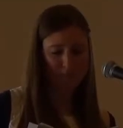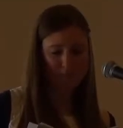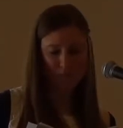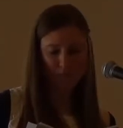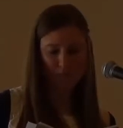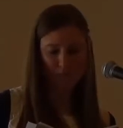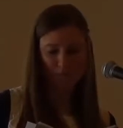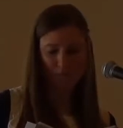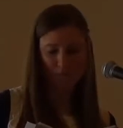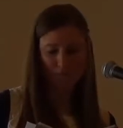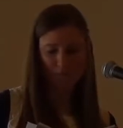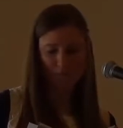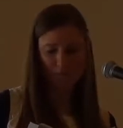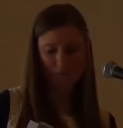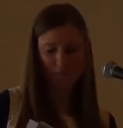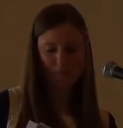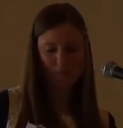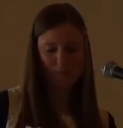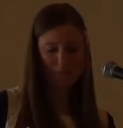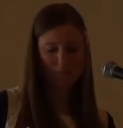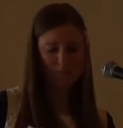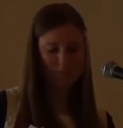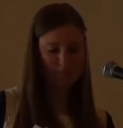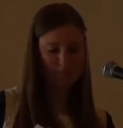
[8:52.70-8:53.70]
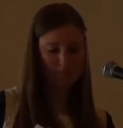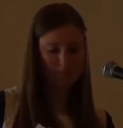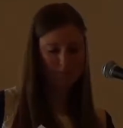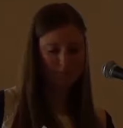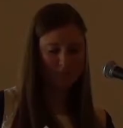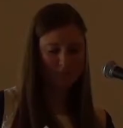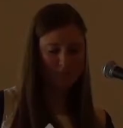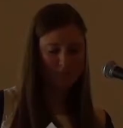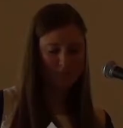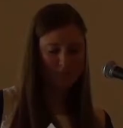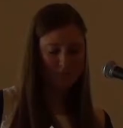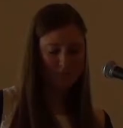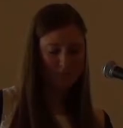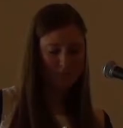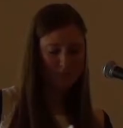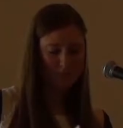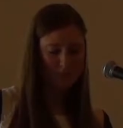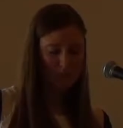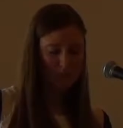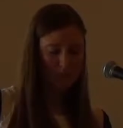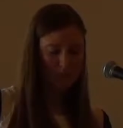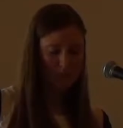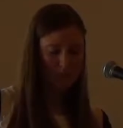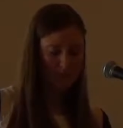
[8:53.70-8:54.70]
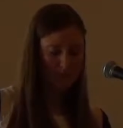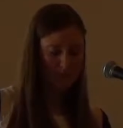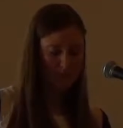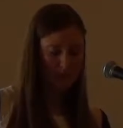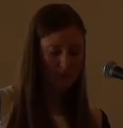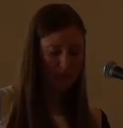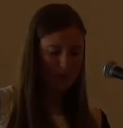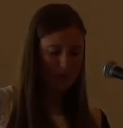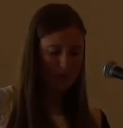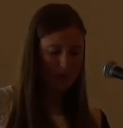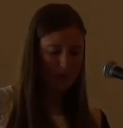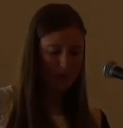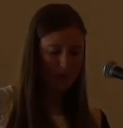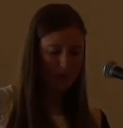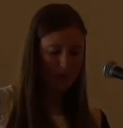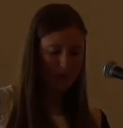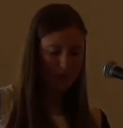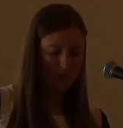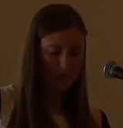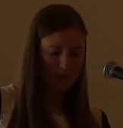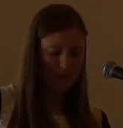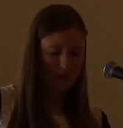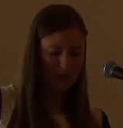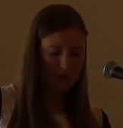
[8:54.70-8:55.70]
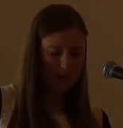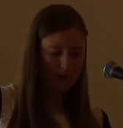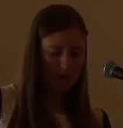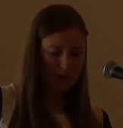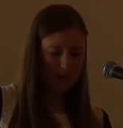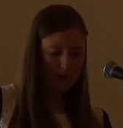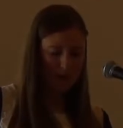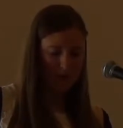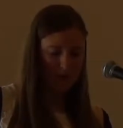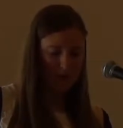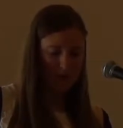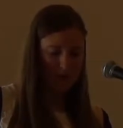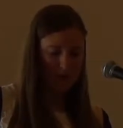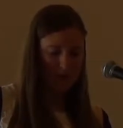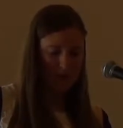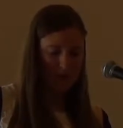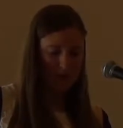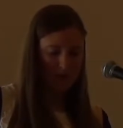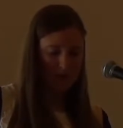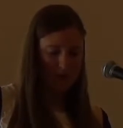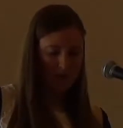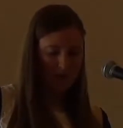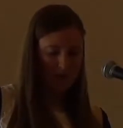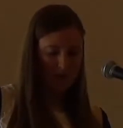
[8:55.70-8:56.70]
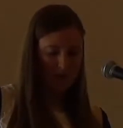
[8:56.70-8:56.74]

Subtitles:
(silence)